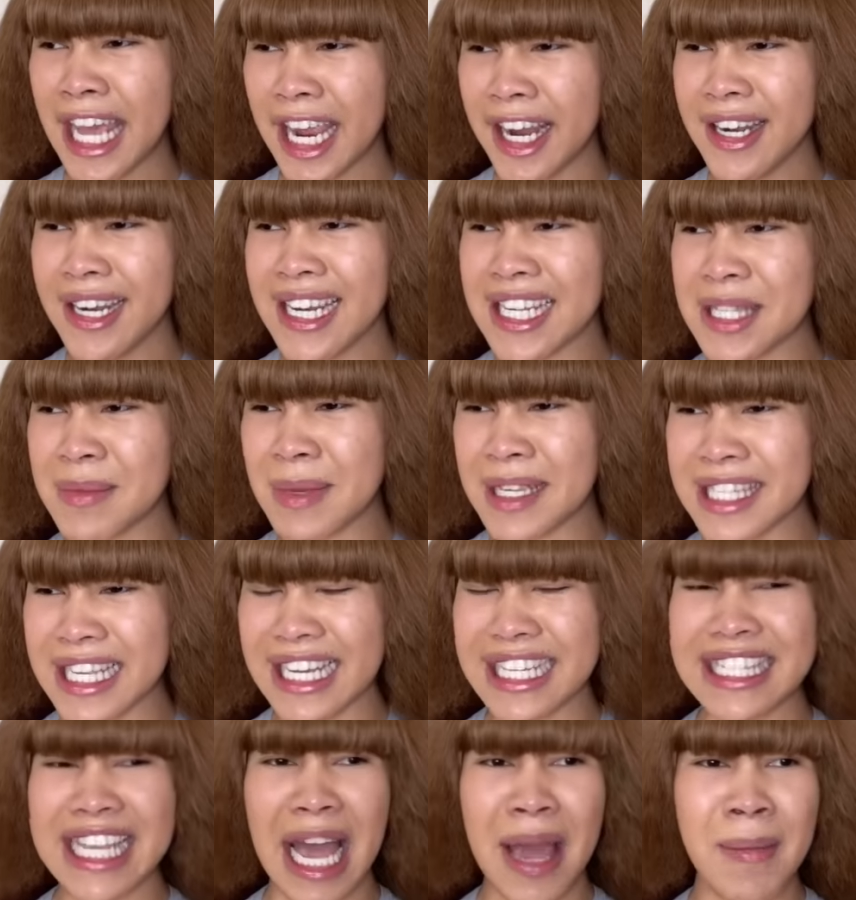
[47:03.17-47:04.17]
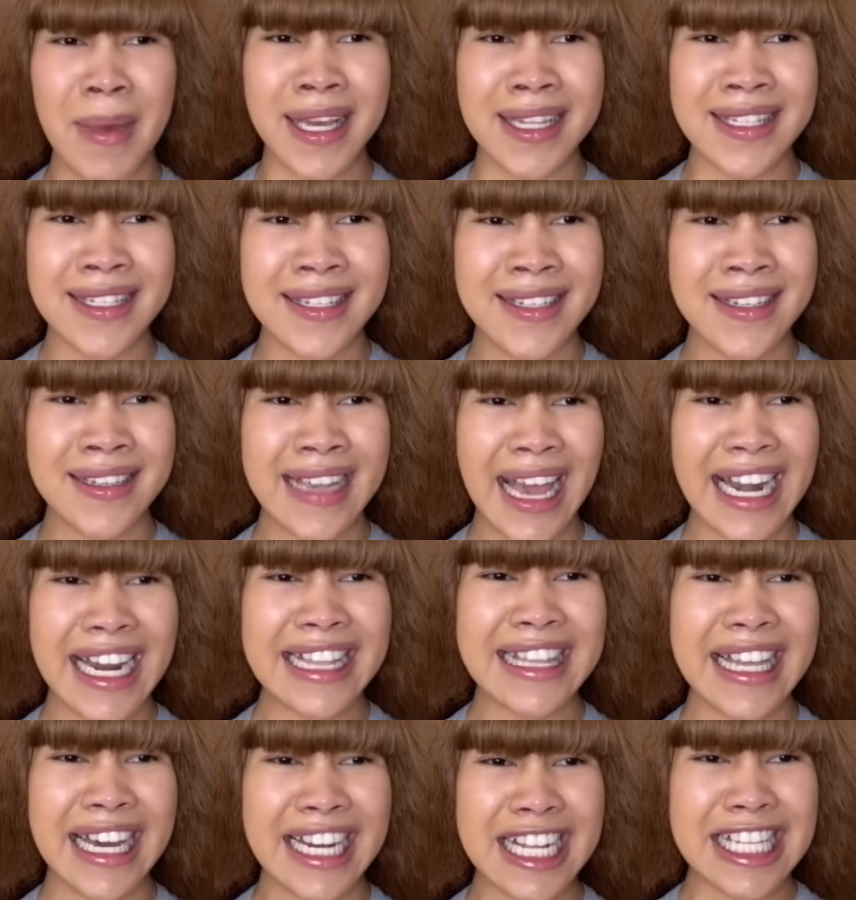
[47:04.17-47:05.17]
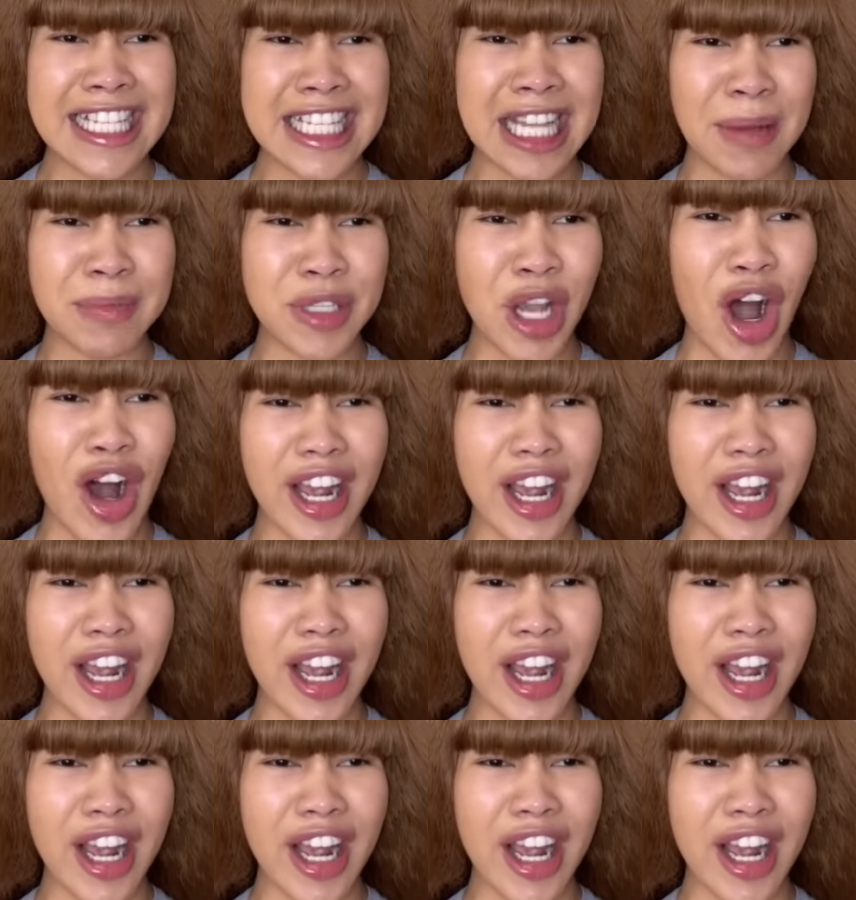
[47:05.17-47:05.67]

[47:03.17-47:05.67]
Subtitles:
in here has missing assignments. Get it done and stop